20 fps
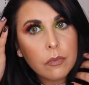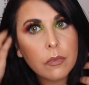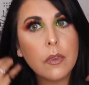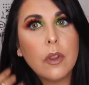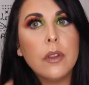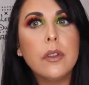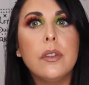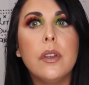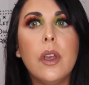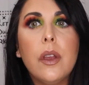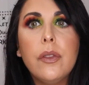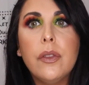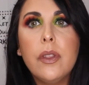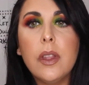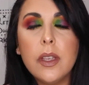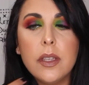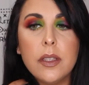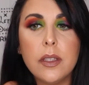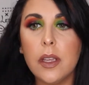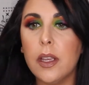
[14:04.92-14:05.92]
So
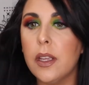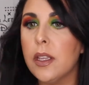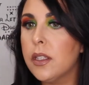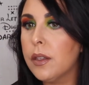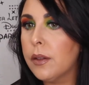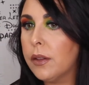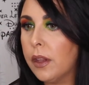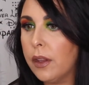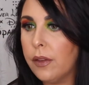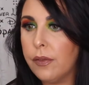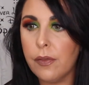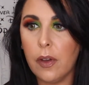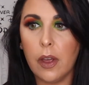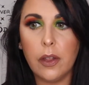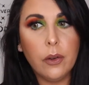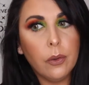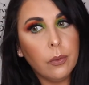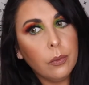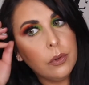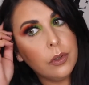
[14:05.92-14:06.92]
this is the
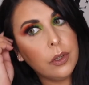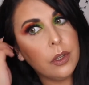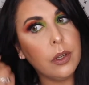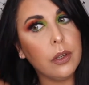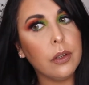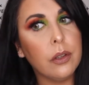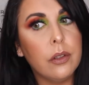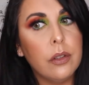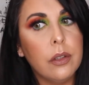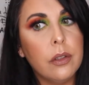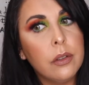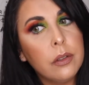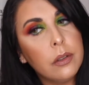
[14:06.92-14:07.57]
final look.